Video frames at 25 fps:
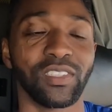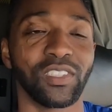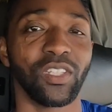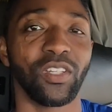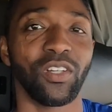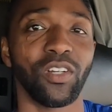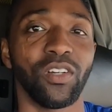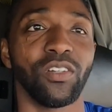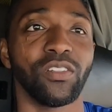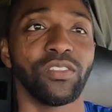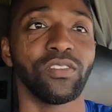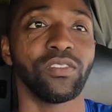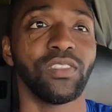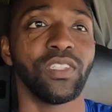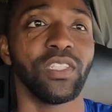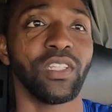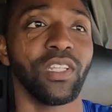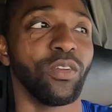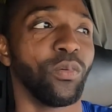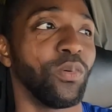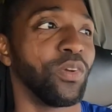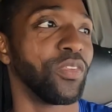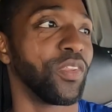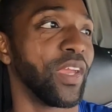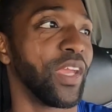so
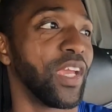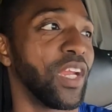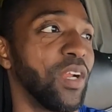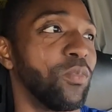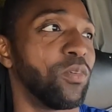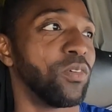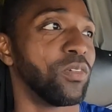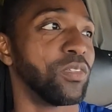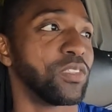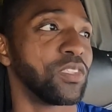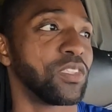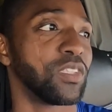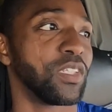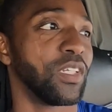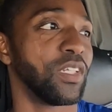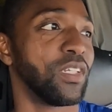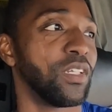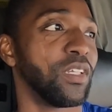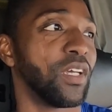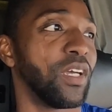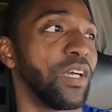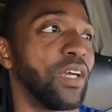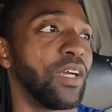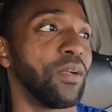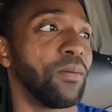dealing with animals
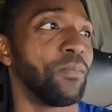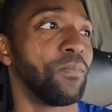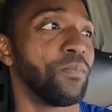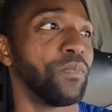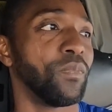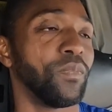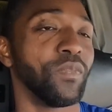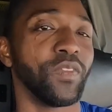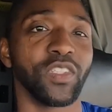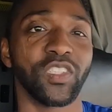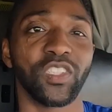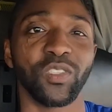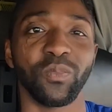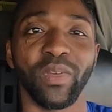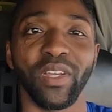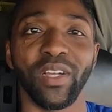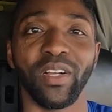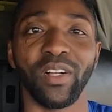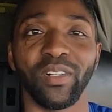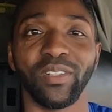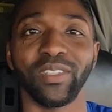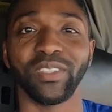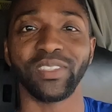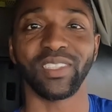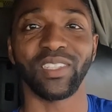and the
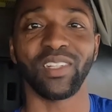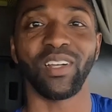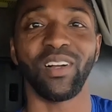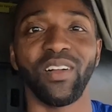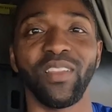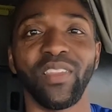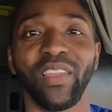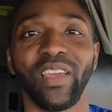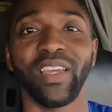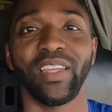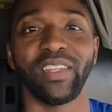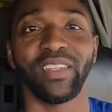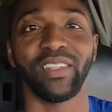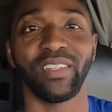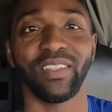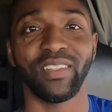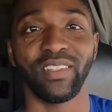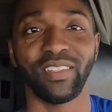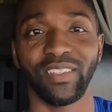smells and all that